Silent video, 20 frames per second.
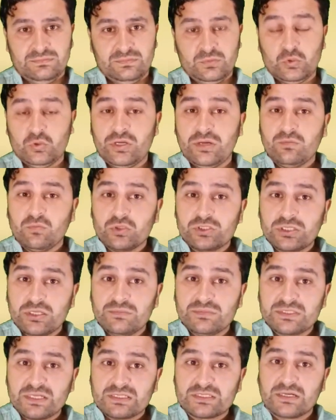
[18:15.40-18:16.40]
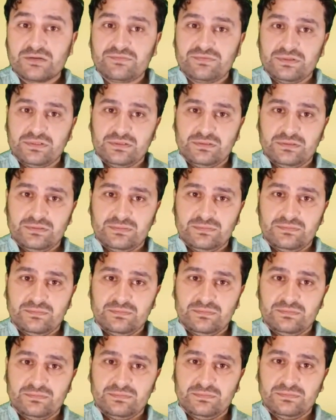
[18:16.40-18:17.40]
Today, Muslims are suffering
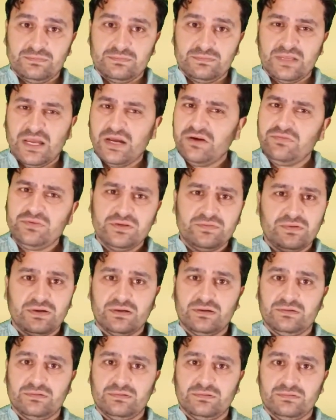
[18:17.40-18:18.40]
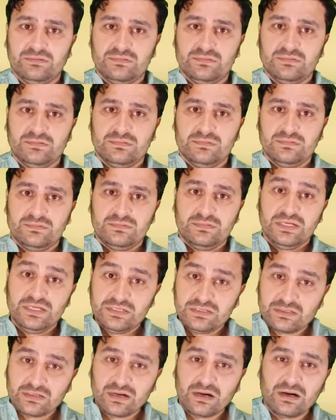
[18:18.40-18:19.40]
everywhere,
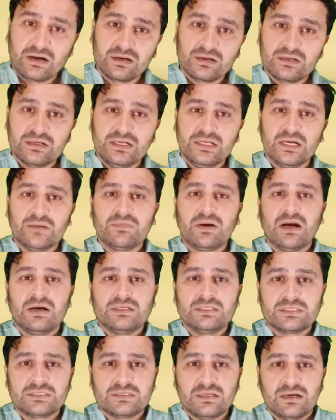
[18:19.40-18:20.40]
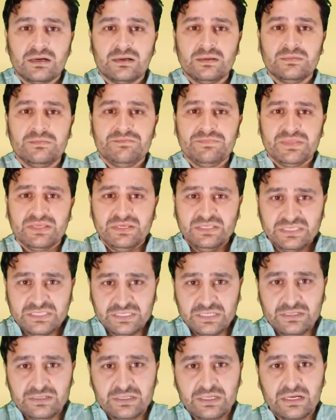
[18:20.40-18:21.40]
in Iraq, in Afghanistan, in
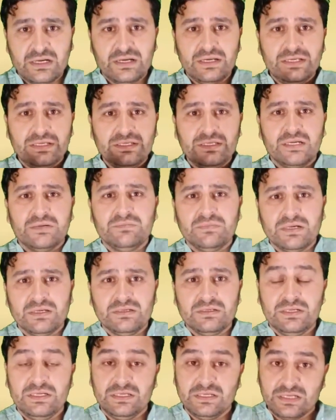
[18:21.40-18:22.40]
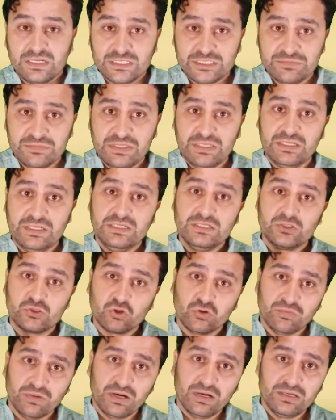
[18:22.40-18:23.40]
Syria, in Yemen, in Kashmir, in
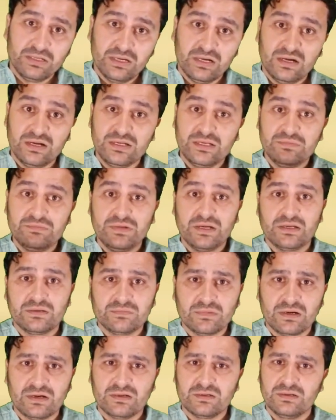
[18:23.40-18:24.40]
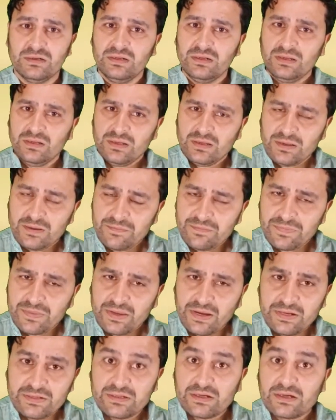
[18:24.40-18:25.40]
Somalia, in Myanmar,
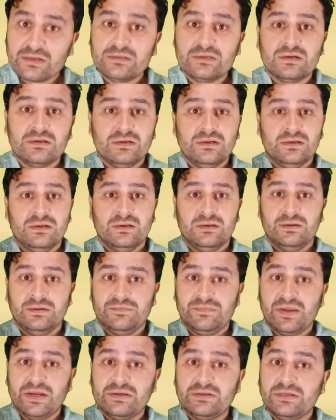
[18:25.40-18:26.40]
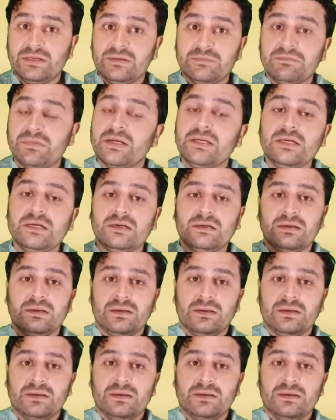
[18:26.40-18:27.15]
and in many